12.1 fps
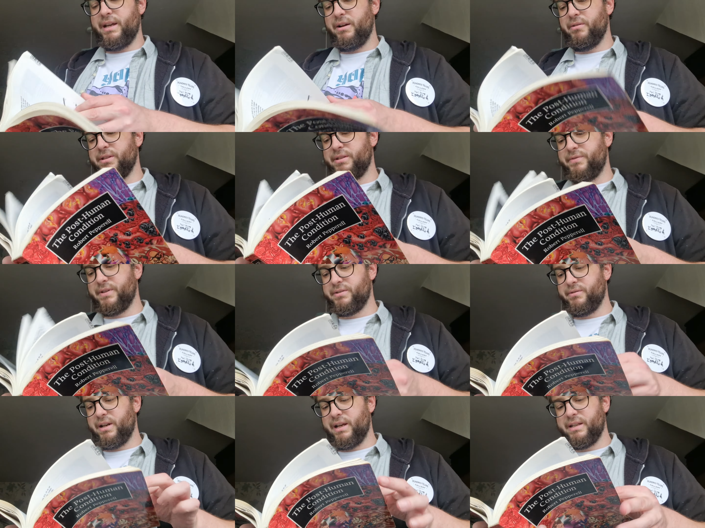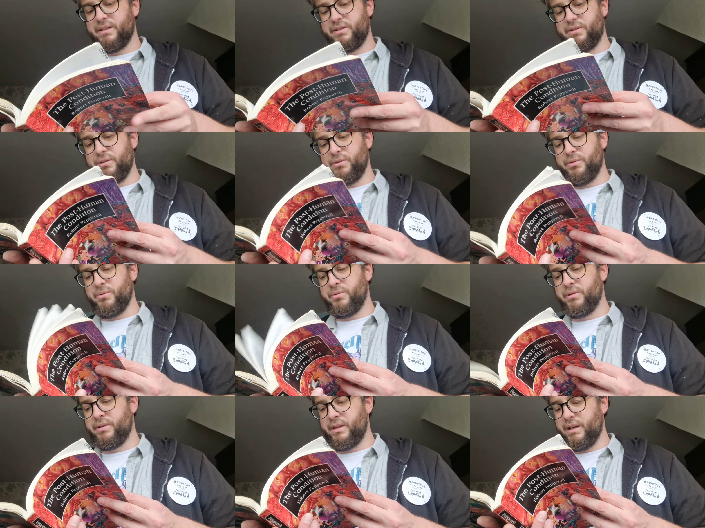how all these things relate to
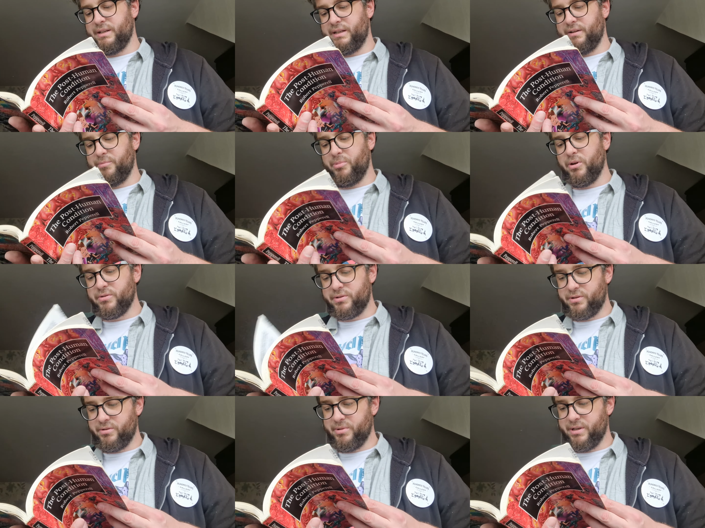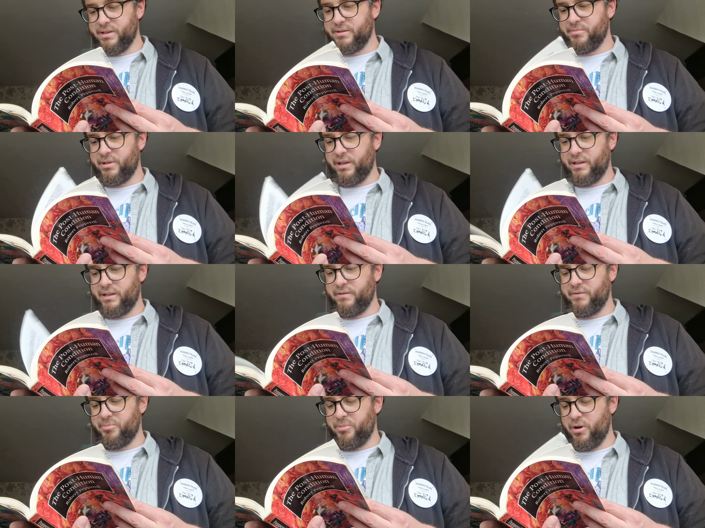the idea of post-humanism, the idea
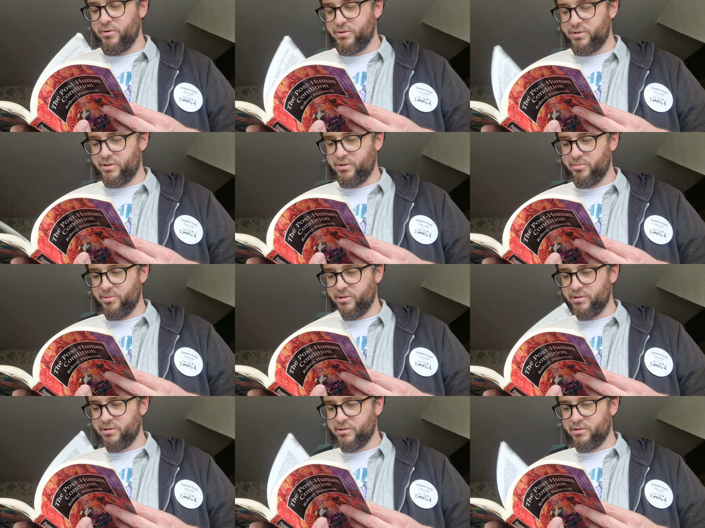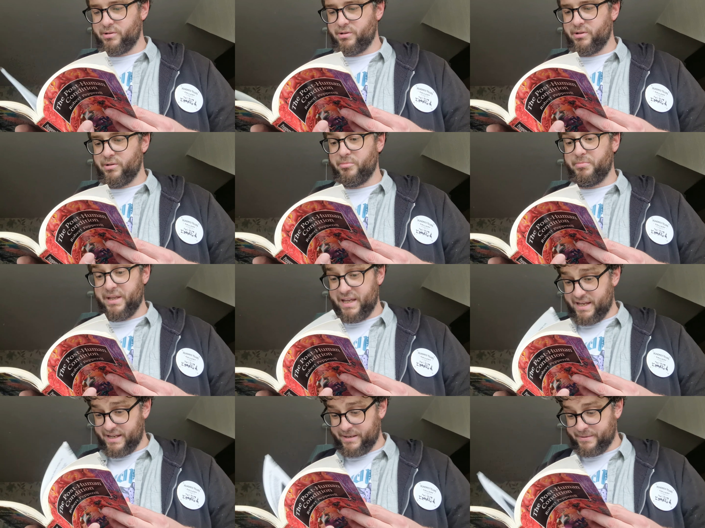of a post-human
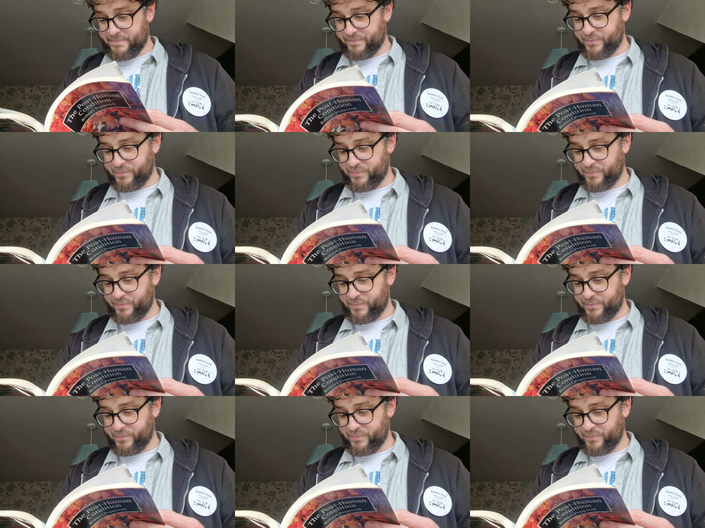being.